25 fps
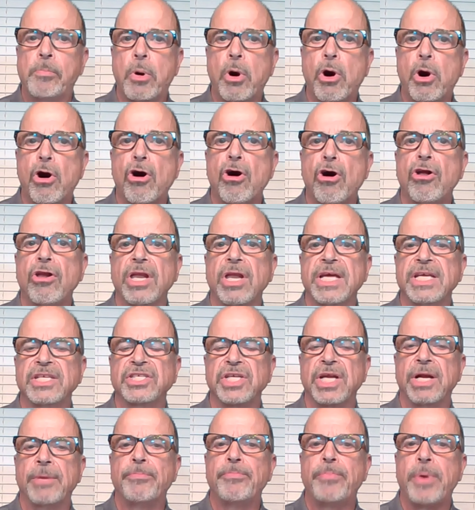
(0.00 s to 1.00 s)
Paul
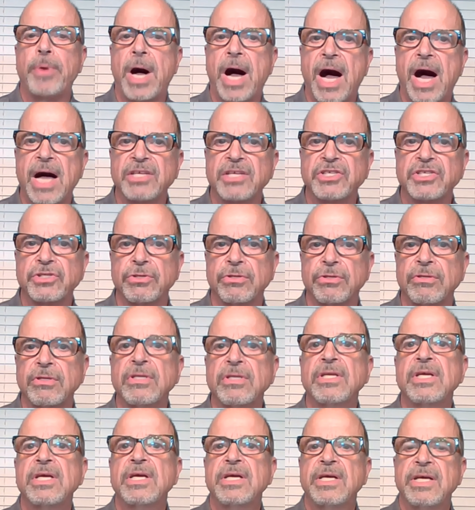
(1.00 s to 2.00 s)
is an
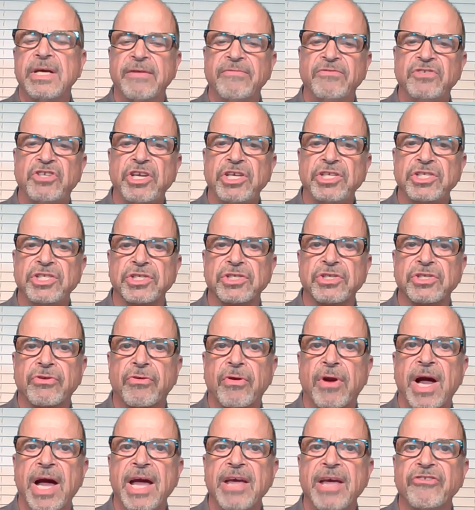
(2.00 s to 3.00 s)
apostle of Jesus
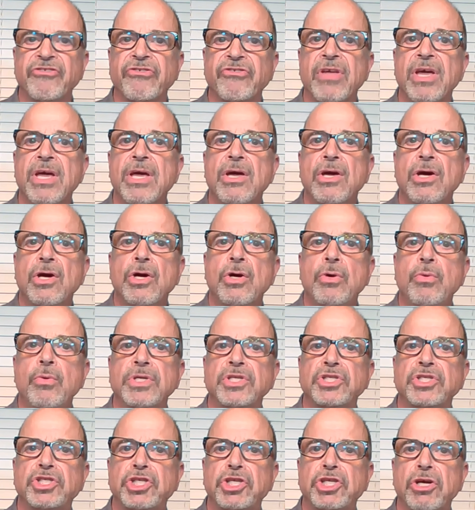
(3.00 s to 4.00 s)
Christ who
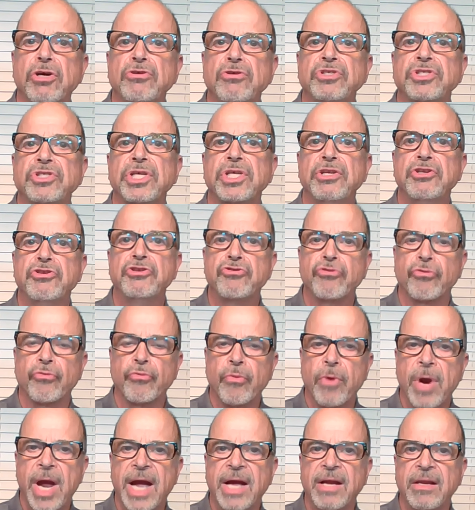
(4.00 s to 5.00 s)
was chosen
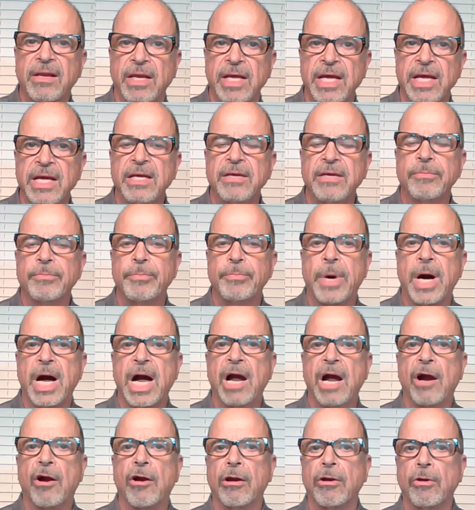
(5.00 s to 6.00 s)
directly
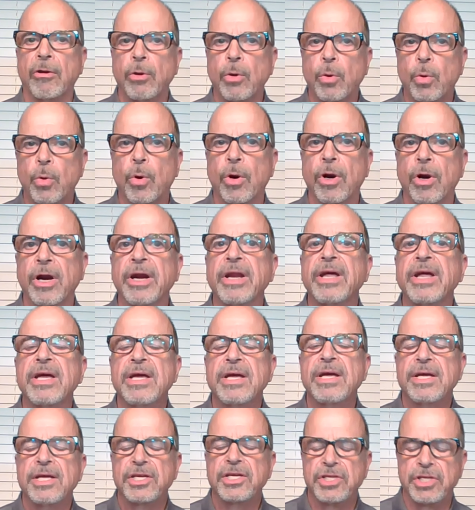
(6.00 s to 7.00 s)
by our Lord
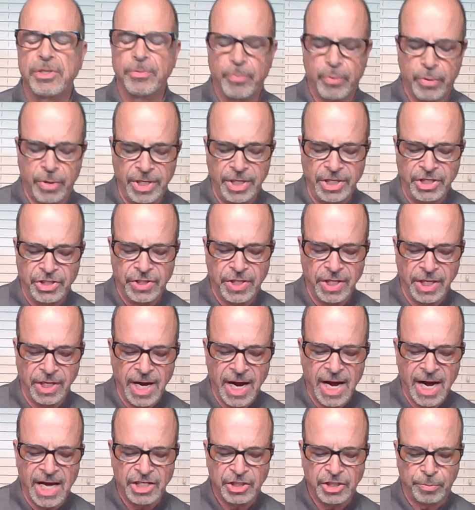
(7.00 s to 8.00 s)
to preach the
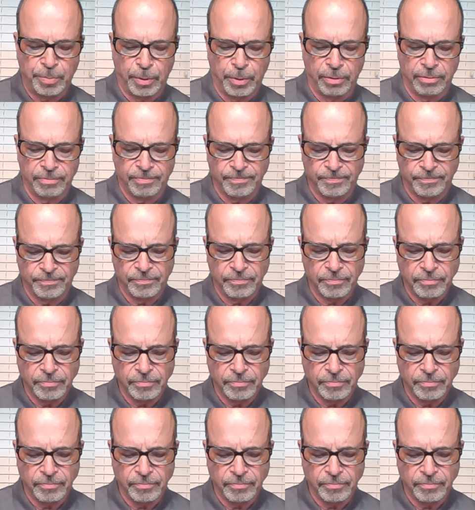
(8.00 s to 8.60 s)
gospel.